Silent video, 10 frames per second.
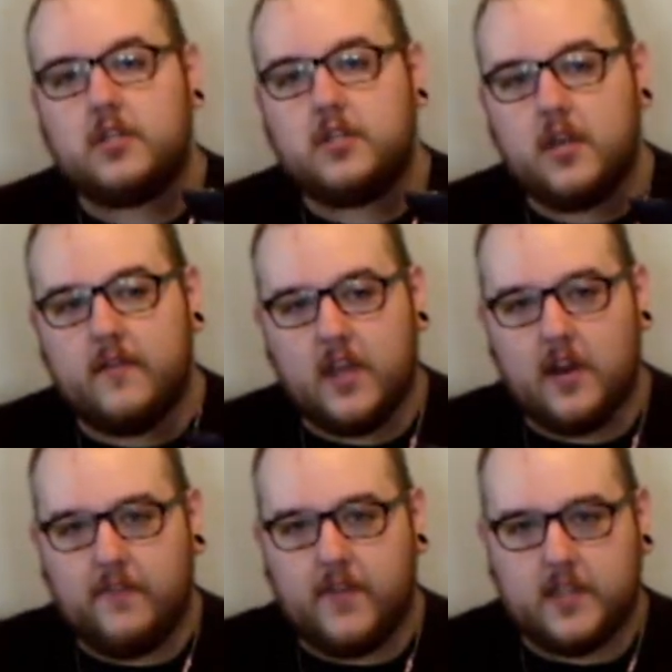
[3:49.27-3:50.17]
shoving in
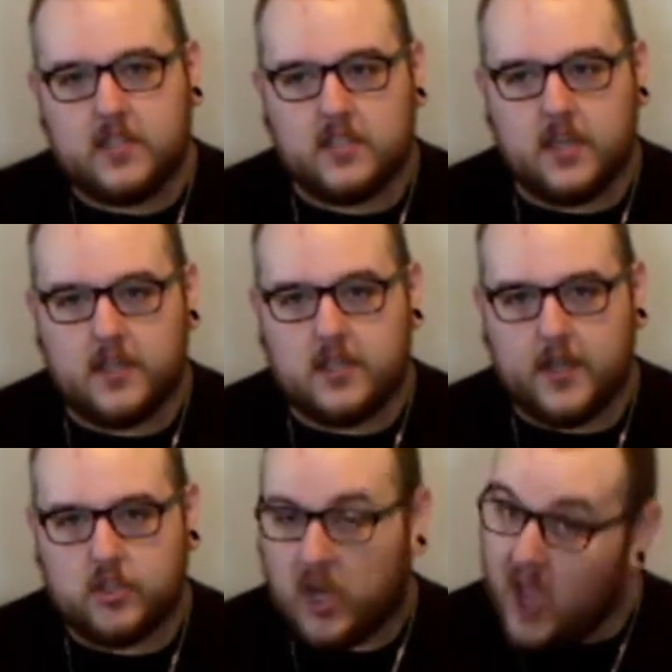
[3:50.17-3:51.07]
our faces that it's
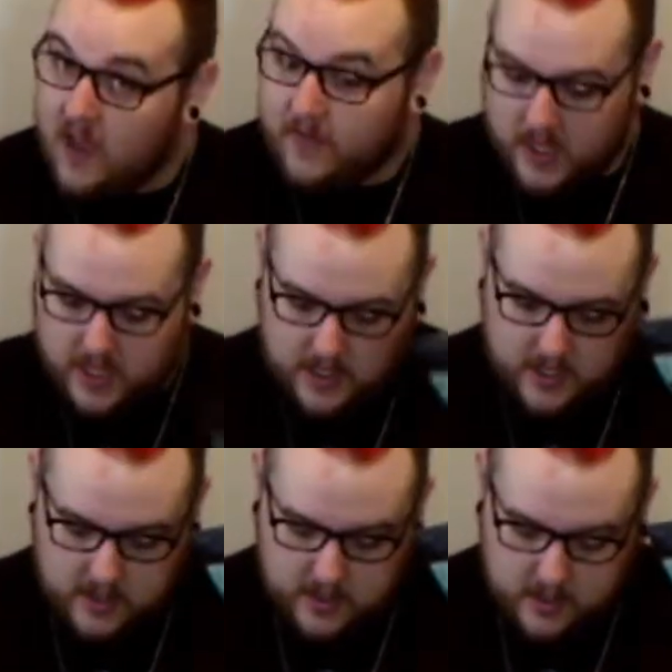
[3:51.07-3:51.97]
extra caffeinated,